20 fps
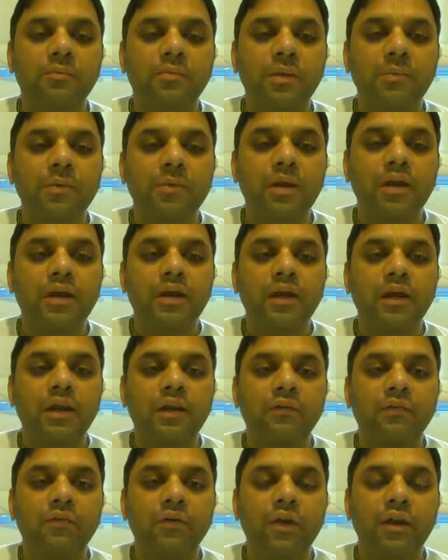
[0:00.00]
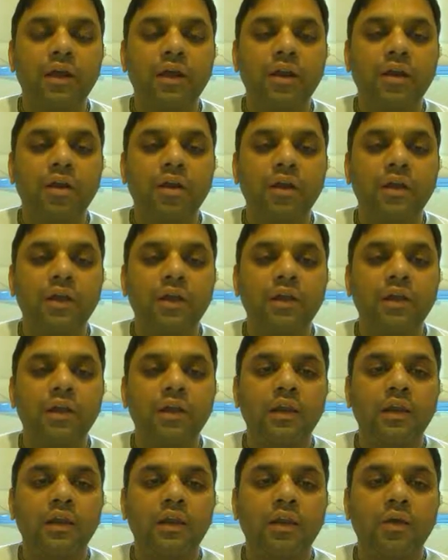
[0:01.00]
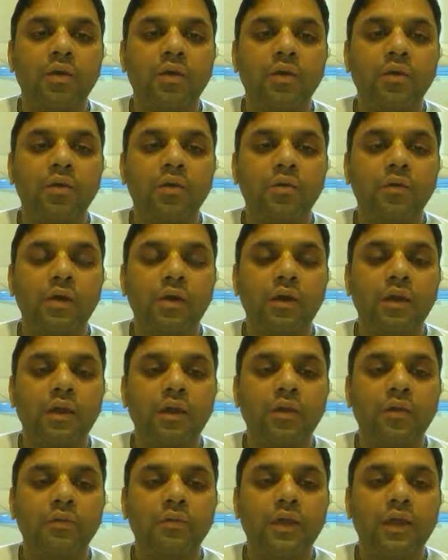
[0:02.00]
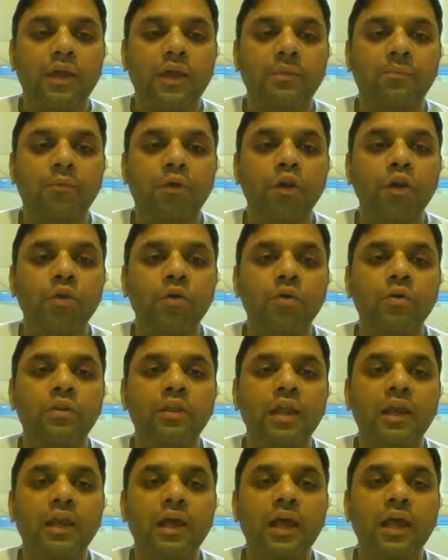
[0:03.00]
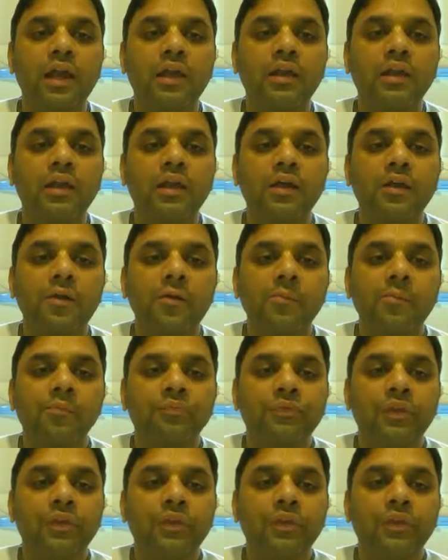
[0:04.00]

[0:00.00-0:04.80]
People drill for her oil, they pollute the land,